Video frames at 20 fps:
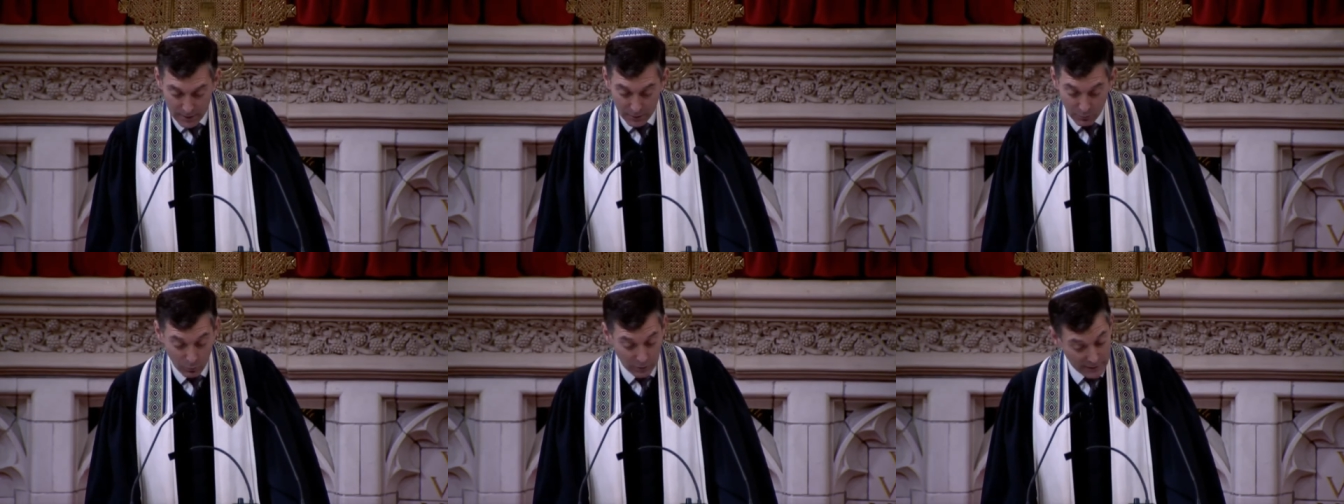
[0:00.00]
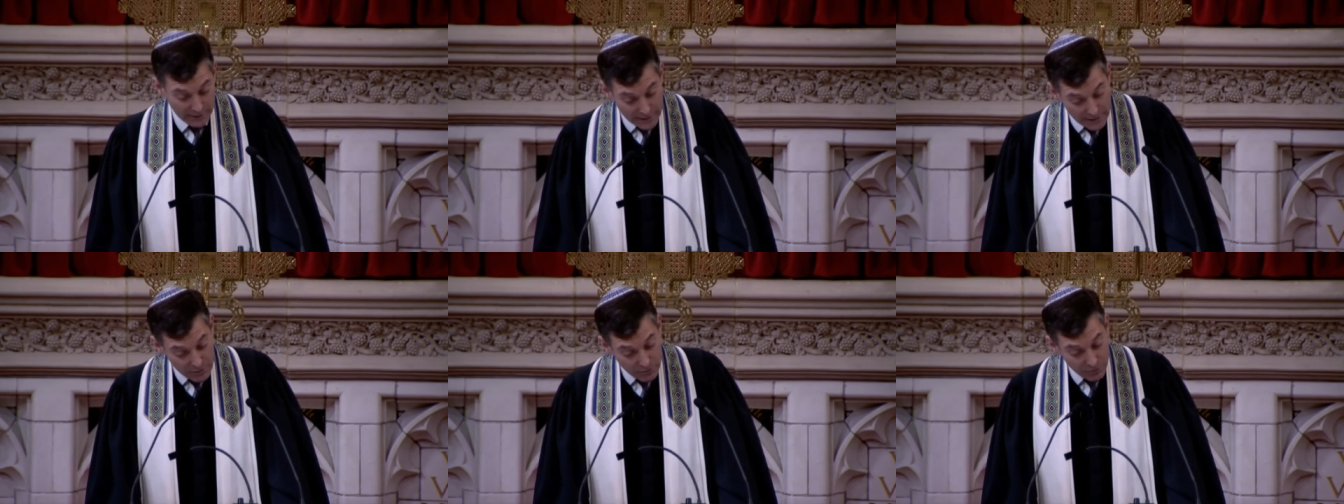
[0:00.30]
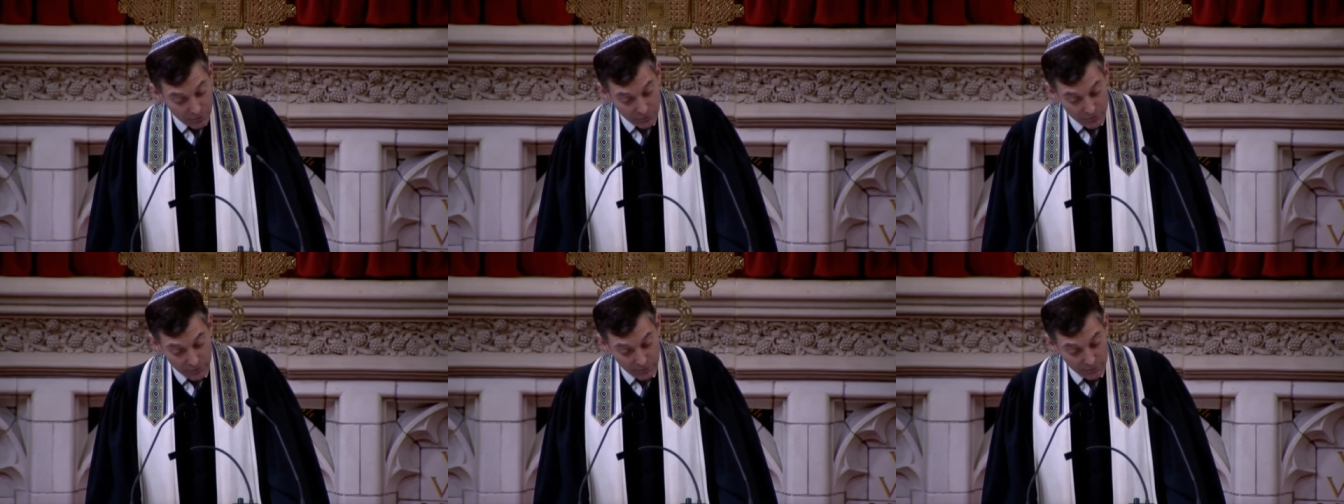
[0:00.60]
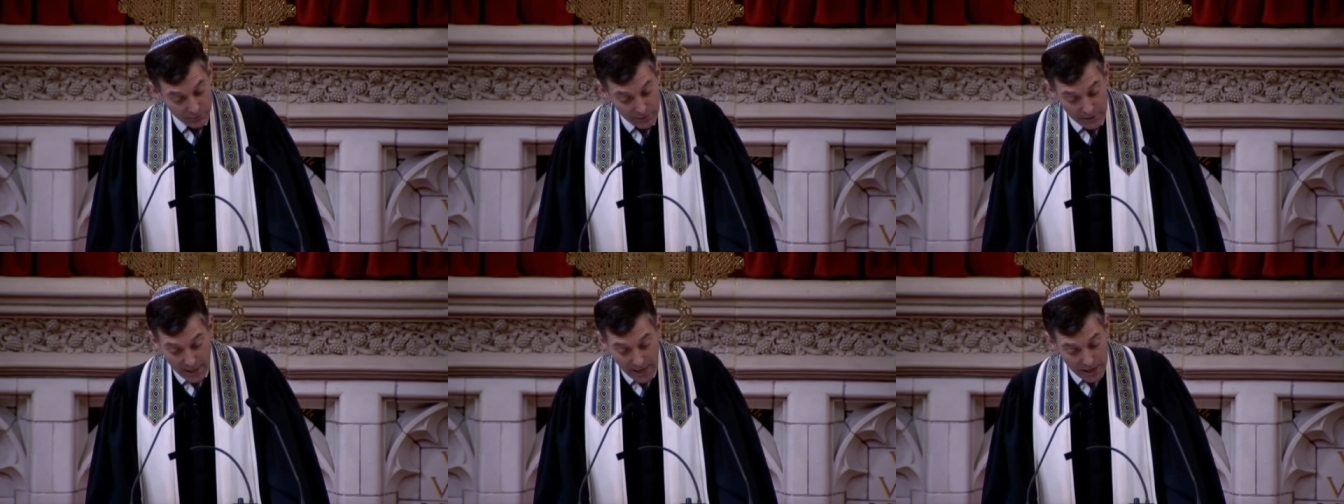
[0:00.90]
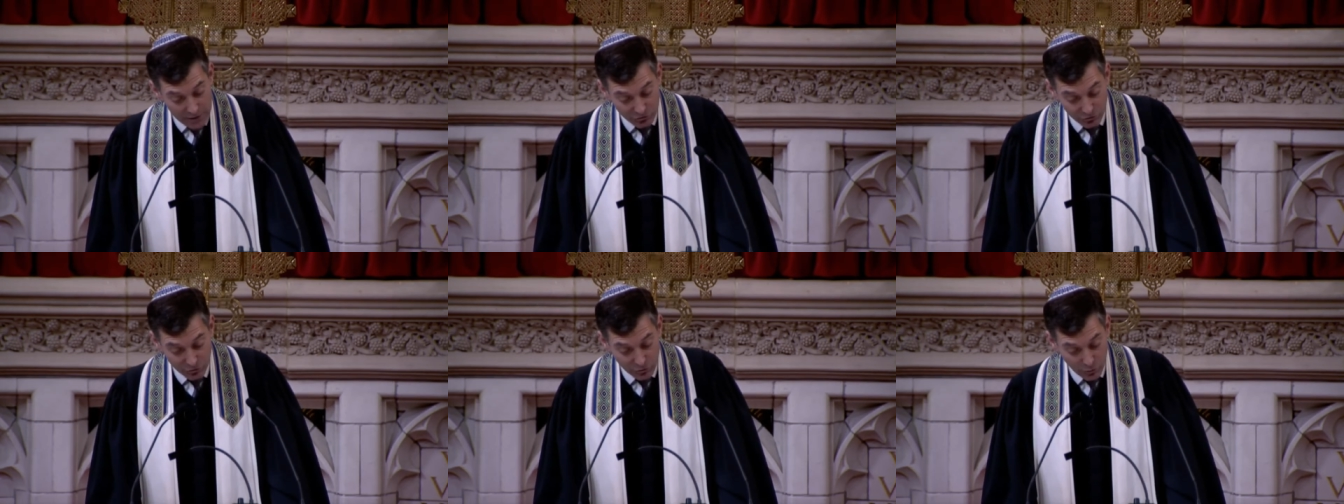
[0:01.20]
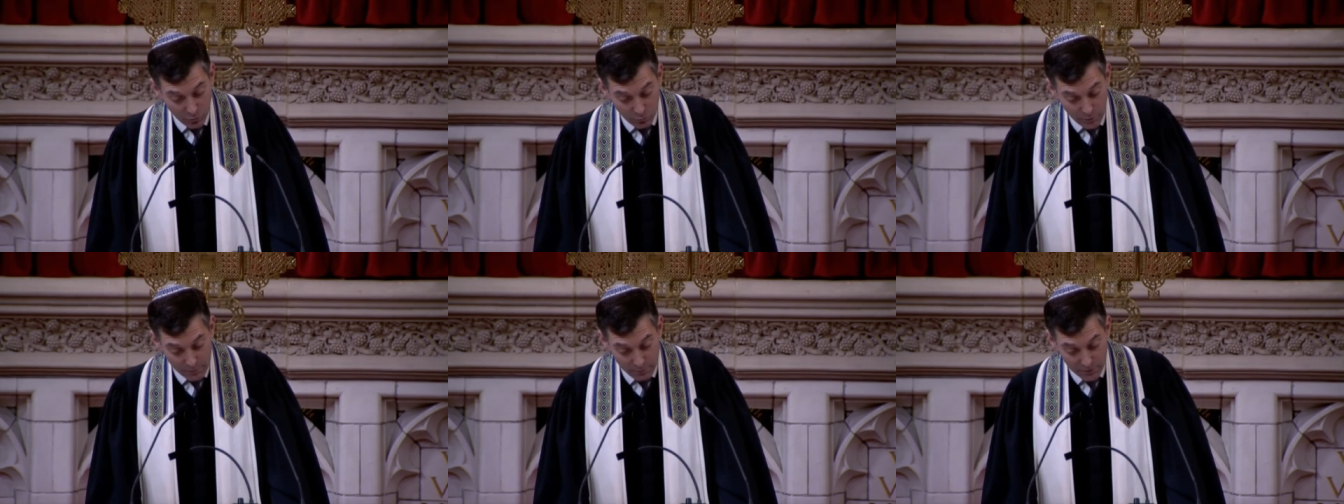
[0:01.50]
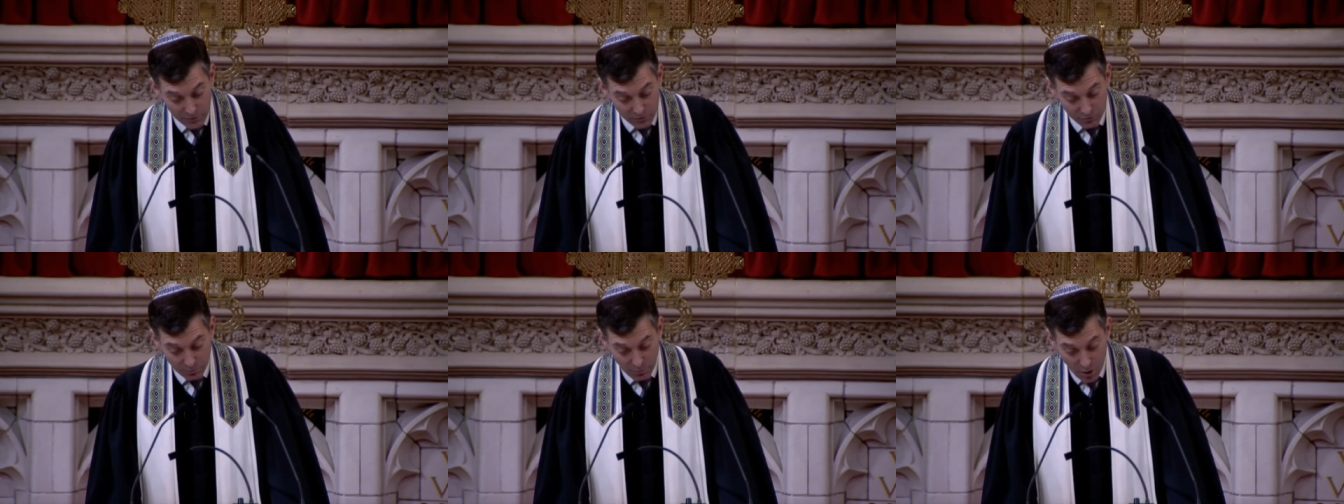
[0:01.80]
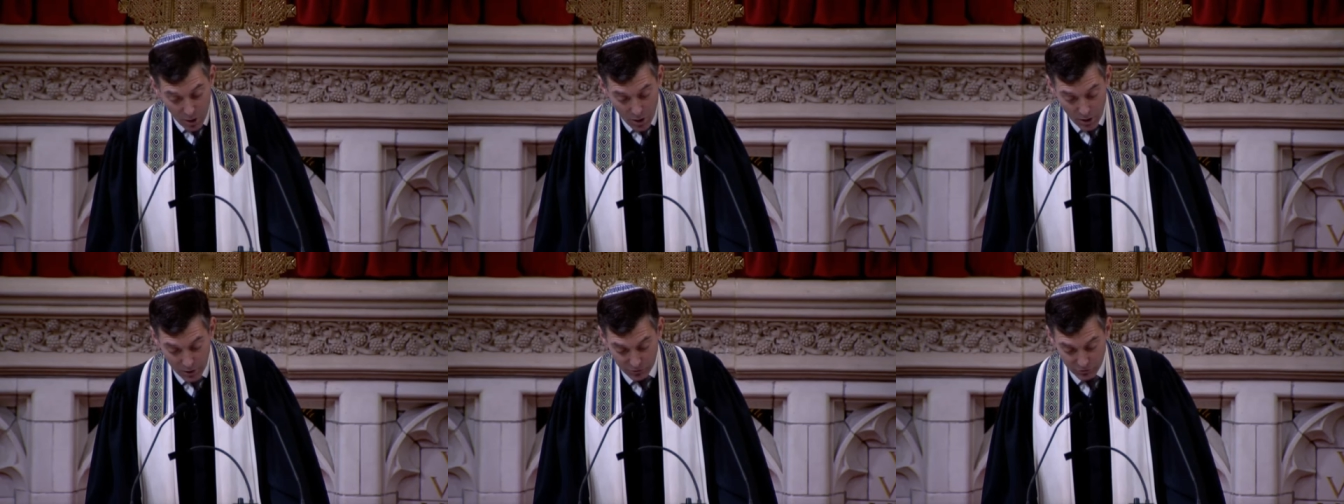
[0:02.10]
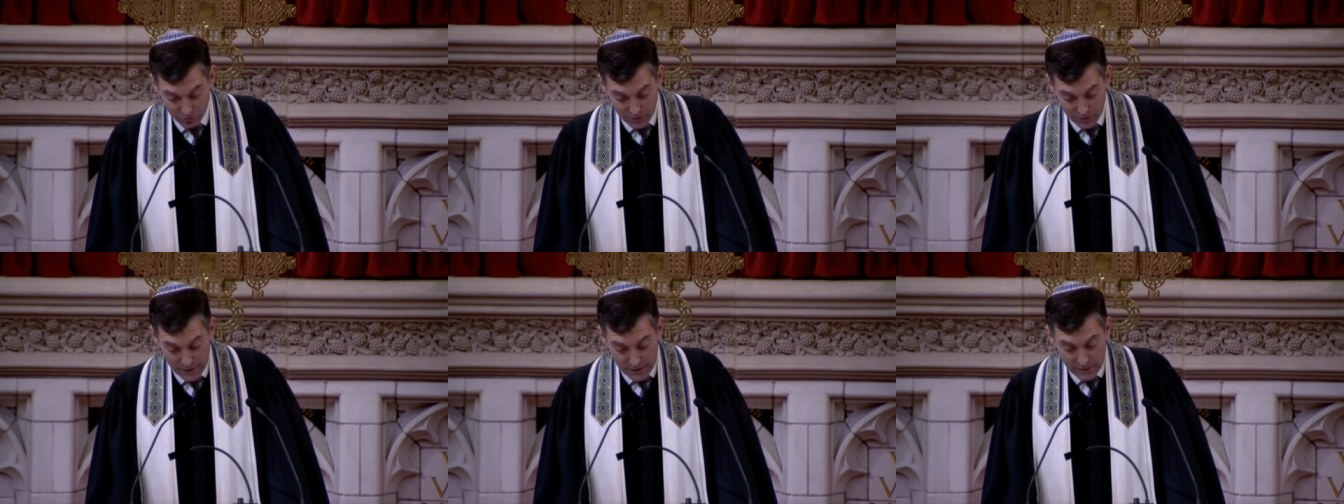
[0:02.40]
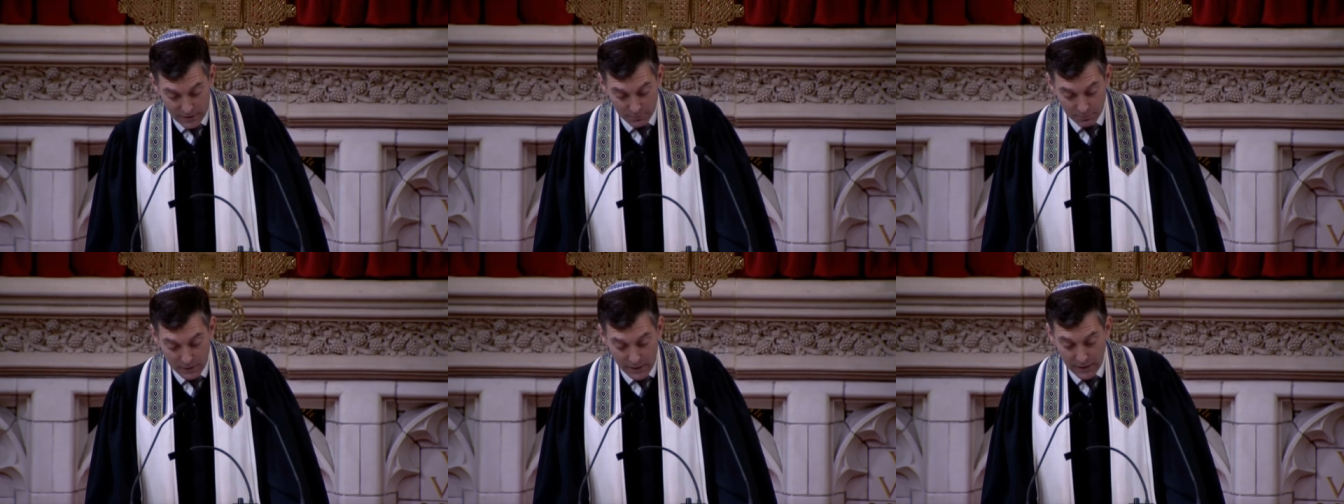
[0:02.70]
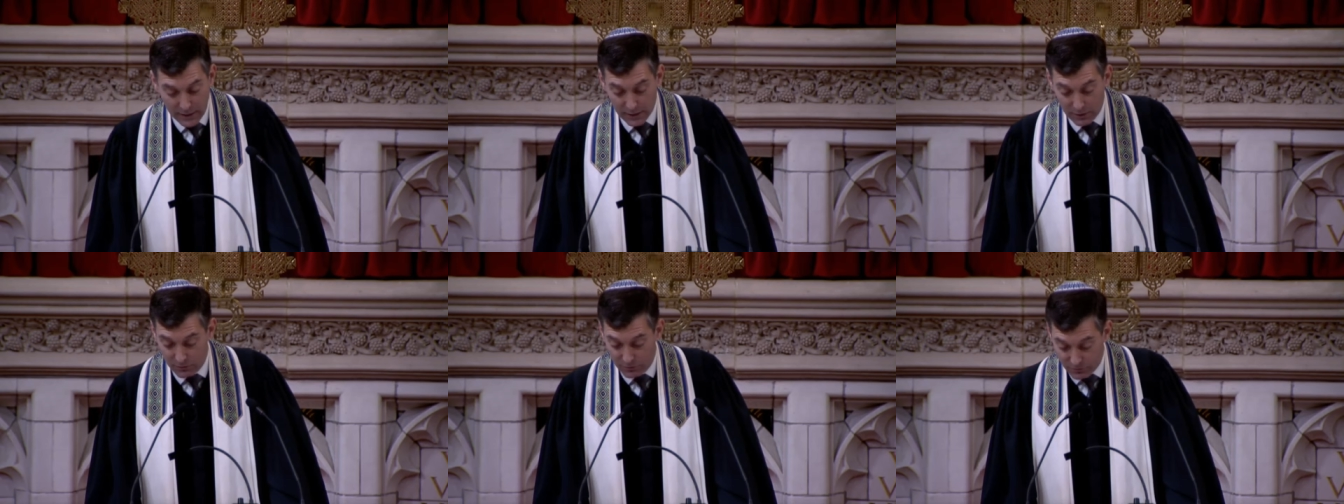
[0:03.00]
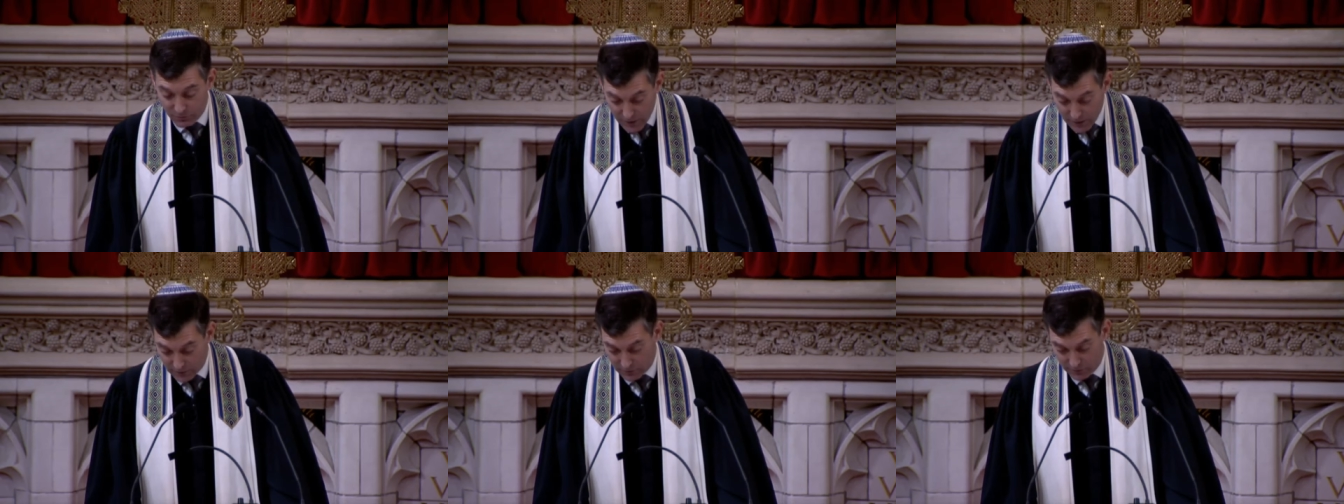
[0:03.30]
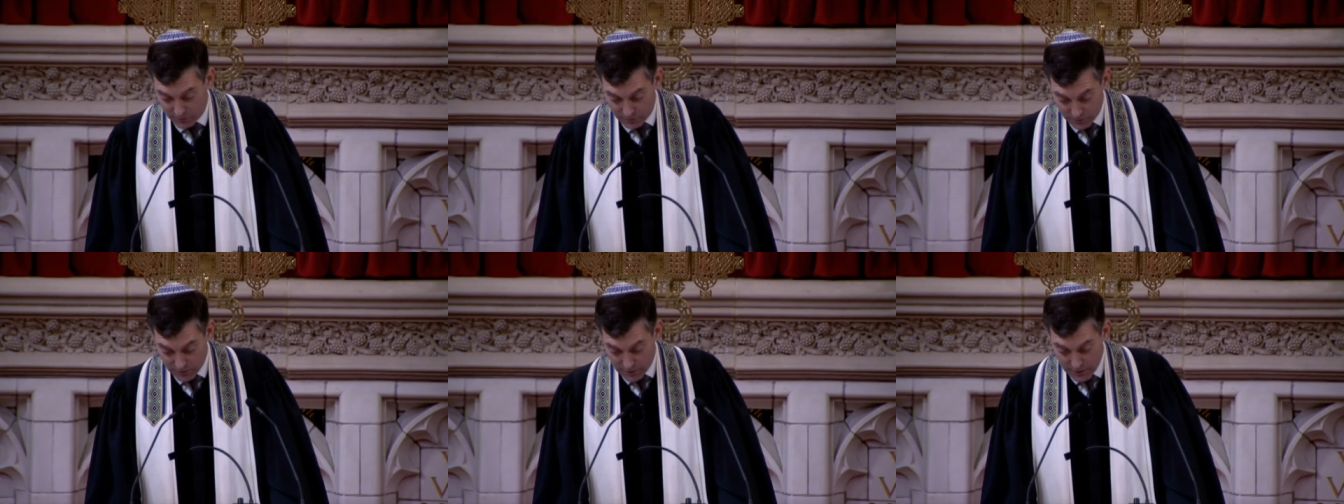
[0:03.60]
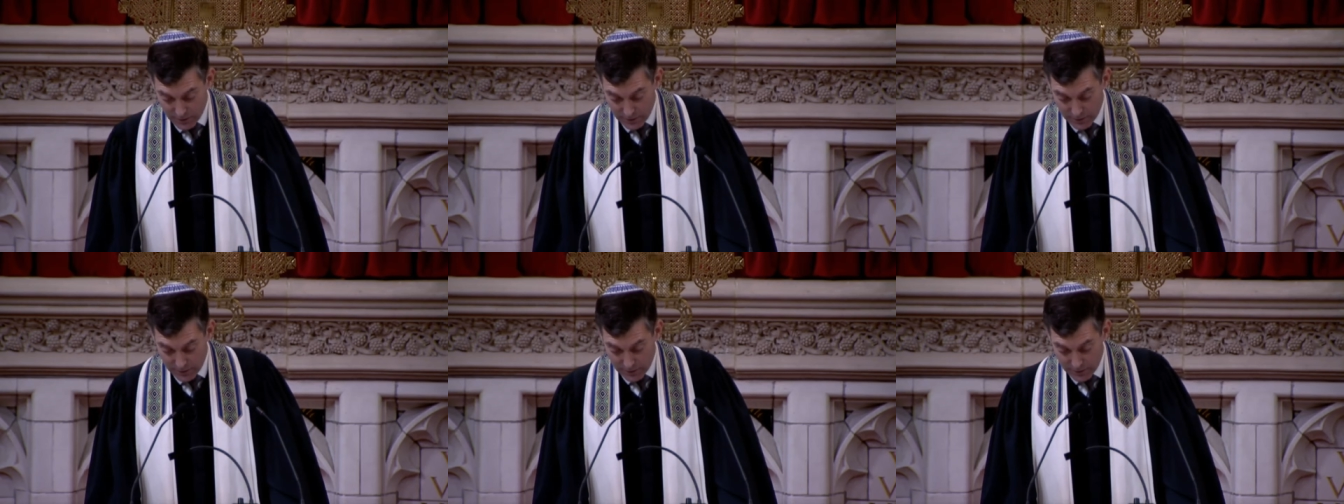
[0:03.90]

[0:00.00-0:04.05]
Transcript: when leaders of the National Women's March need to be convinced